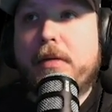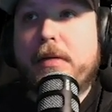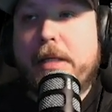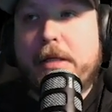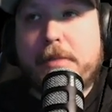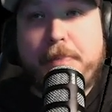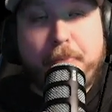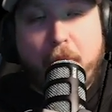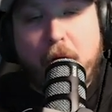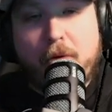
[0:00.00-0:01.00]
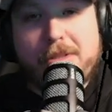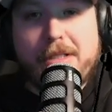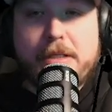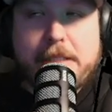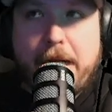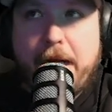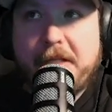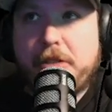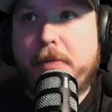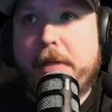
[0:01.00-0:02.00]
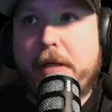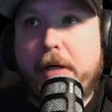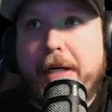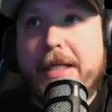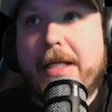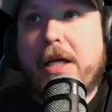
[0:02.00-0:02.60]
there's pros, there's cons to it, all right?